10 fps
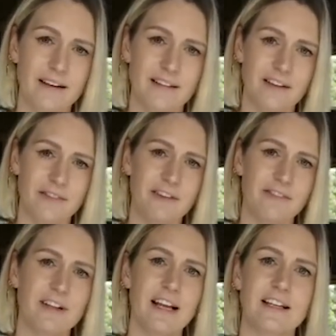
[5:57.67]
I definitely
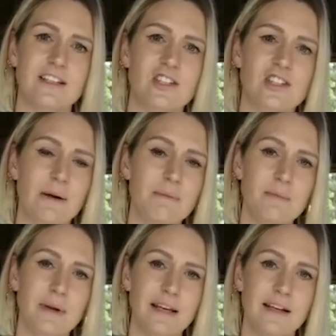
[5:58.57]
feel like it's
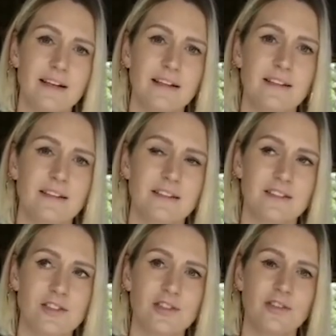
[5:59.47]
shaped me
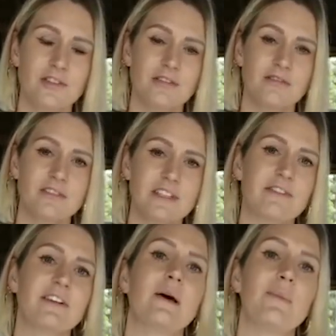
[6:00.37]
into
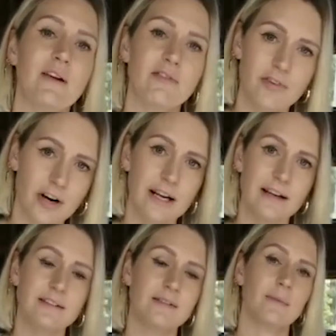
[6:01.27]
definitely a better
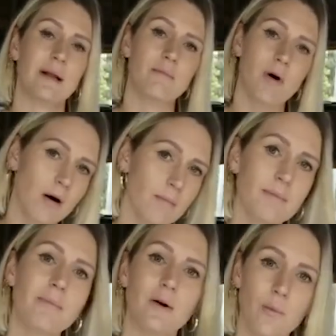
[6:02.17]
friend, a better
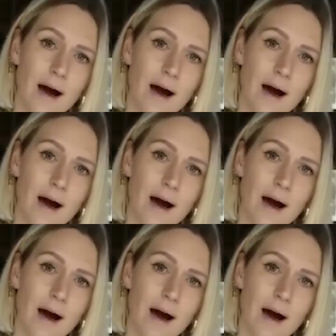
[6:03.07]
mom, a better